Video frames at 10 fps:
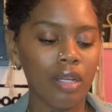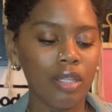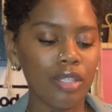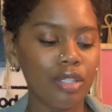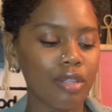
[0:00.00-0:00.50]

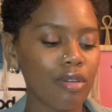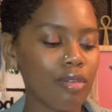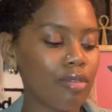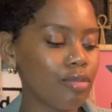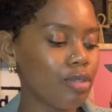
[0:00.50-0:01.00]

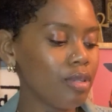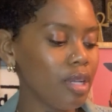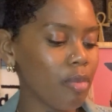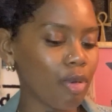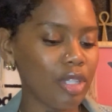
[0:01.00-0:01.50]
So, doing
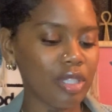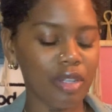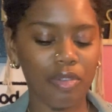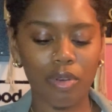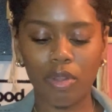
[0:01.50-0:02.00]
your pre
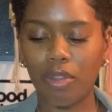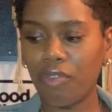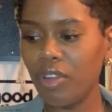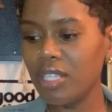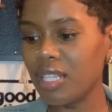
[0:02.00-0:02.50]
shuffle, the
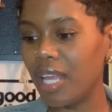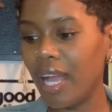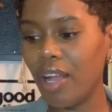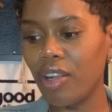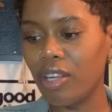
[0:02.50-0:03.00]
first thing
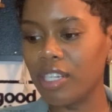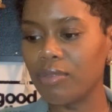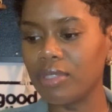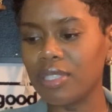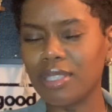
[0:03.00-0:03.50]
I
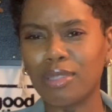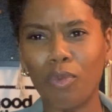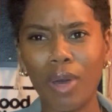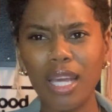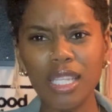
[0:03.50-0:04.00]
heard was,
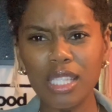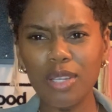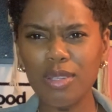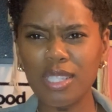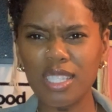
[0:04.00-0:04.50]
Why
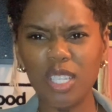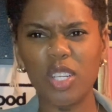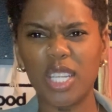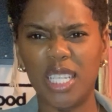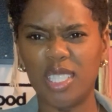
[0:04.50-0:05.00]
so
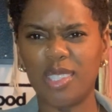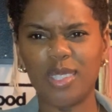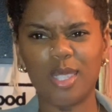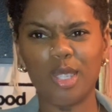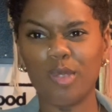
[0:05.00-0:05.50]

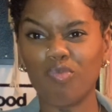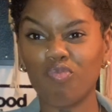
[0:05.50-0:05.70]
serious?